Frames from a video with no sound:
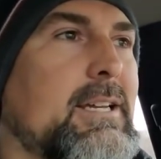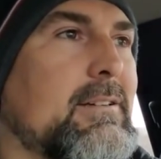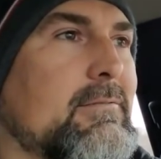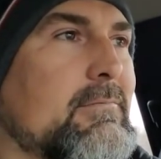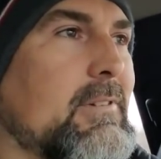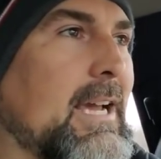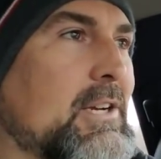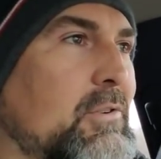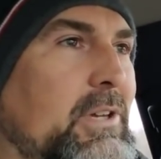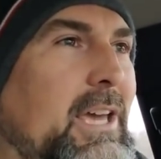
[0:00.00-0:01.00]
actually
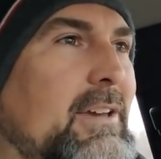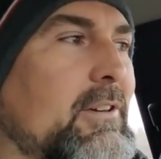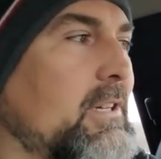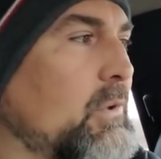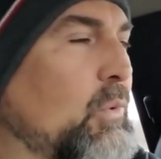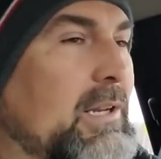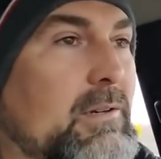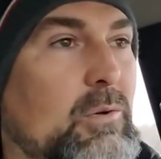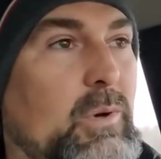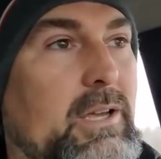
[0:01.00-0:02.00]
have a winter
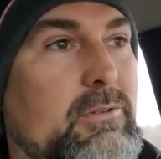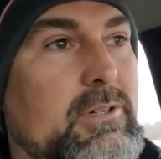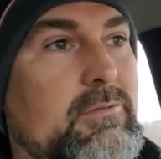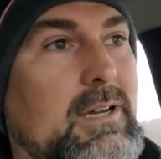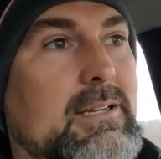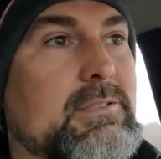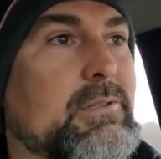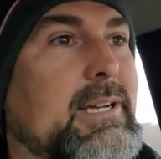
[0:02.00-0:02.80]
weather advisory out,